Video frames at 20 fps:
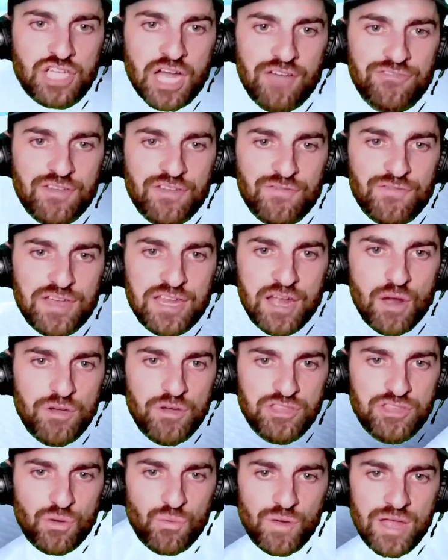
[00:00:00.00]
off the video
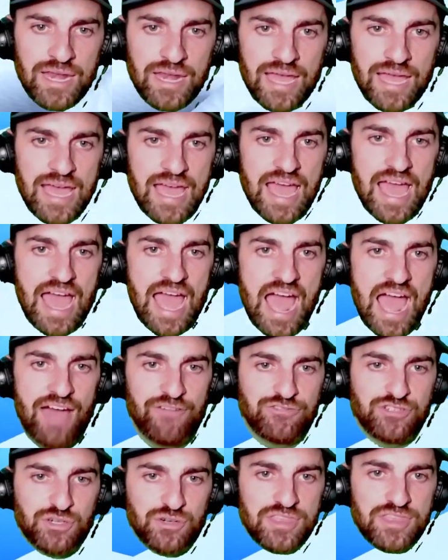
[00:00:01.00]
with a win after